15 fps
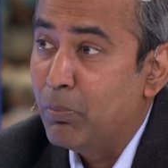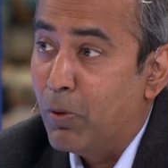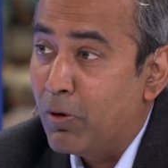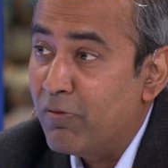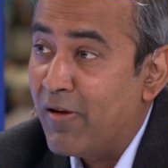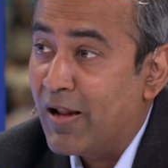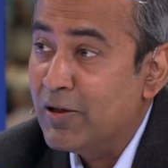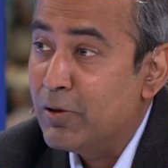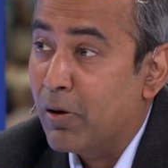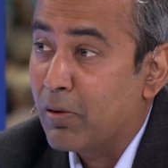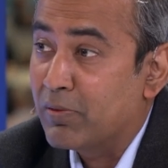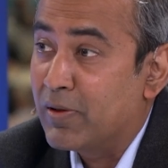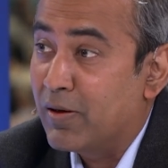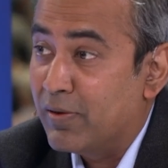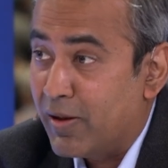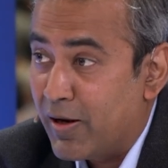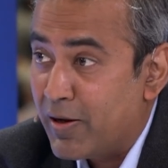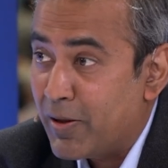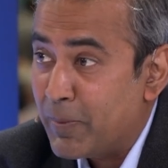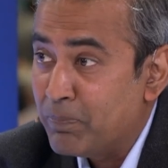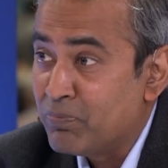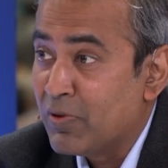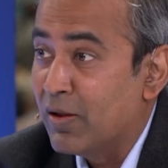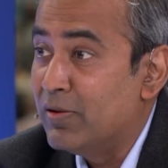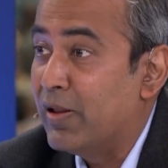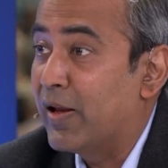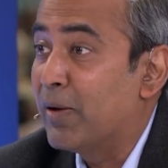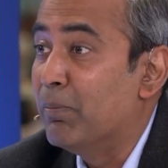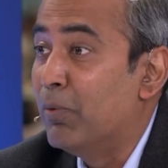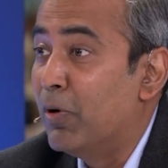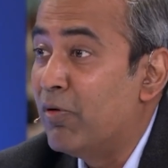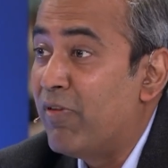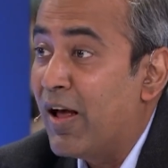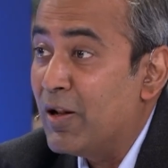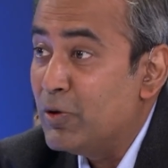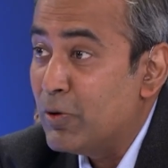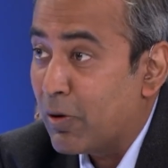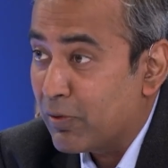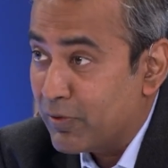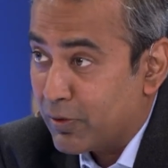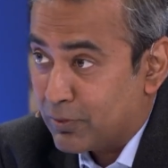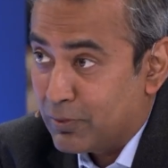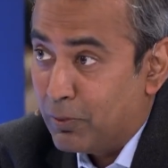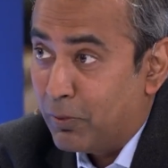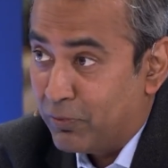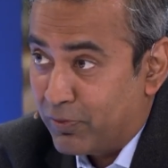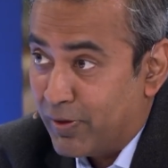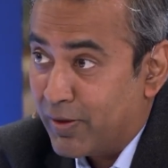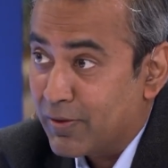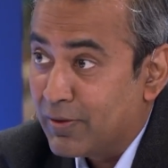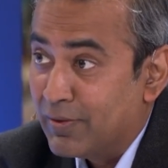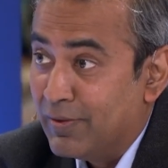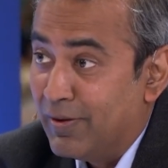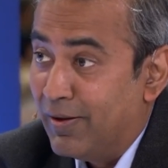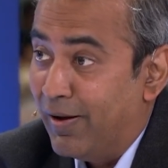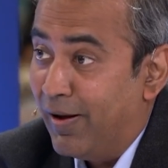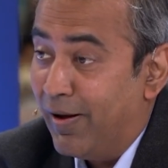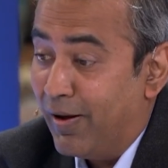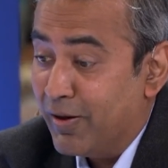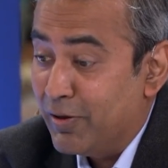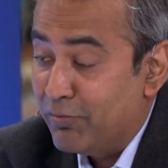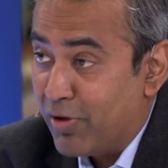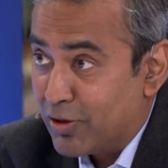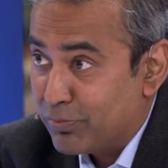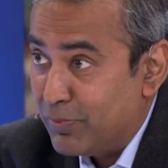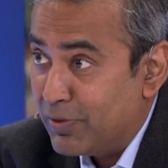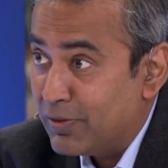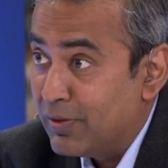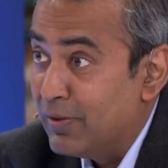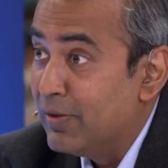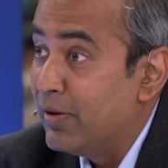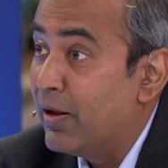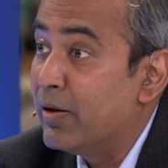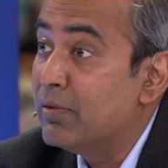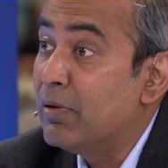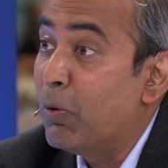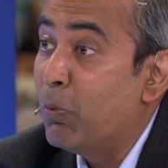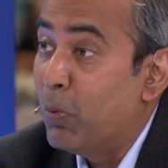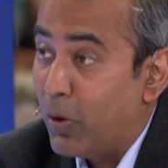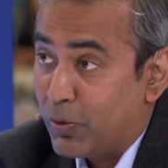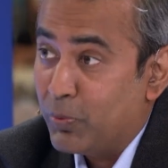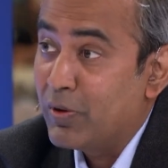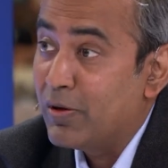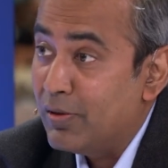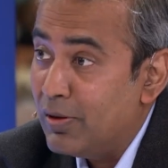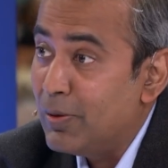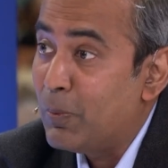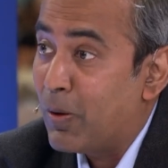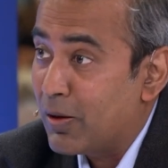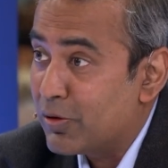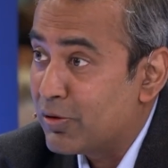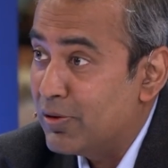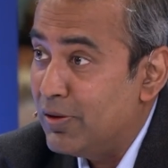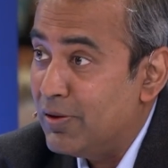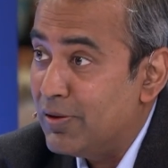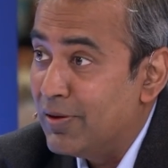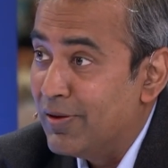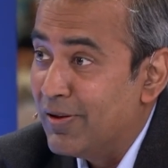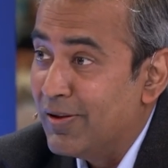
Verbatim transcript: more value out of their data, they get more value out of their Snowflake uh, investments, and what we really want to see